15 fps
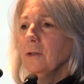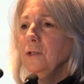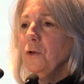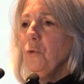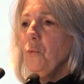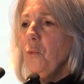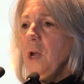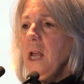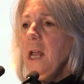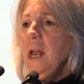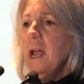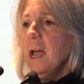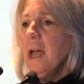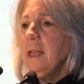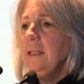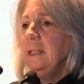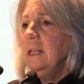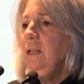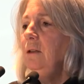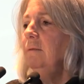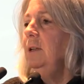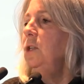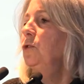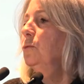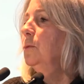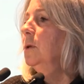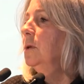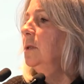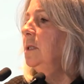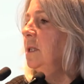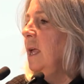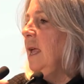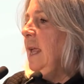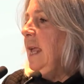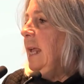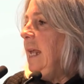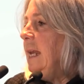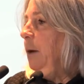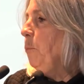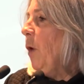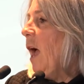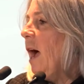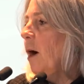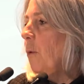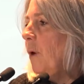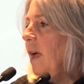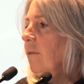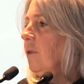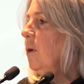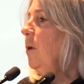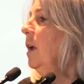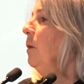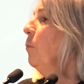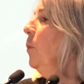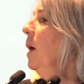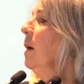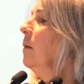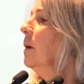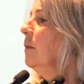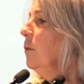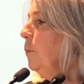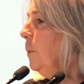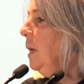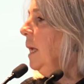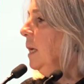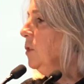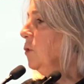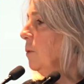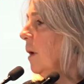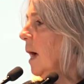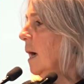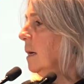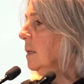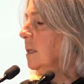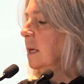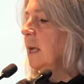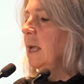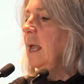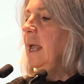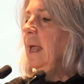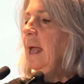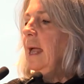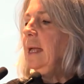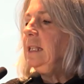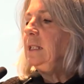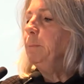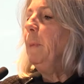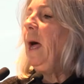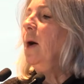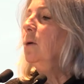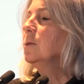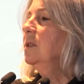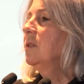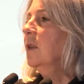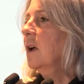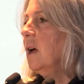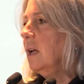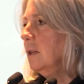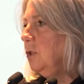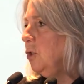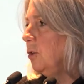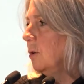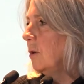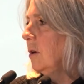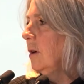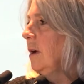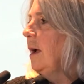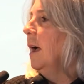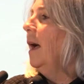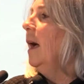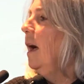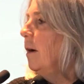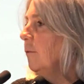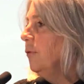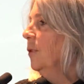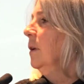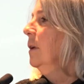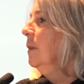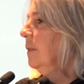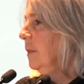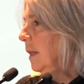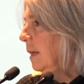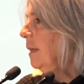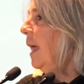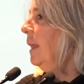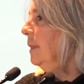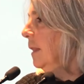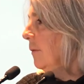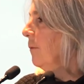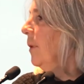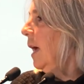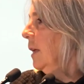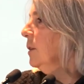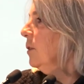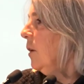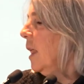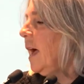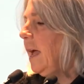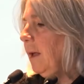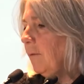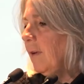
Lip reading: So we as individuals, in however and wherever we interact, espouse the culture of the underlying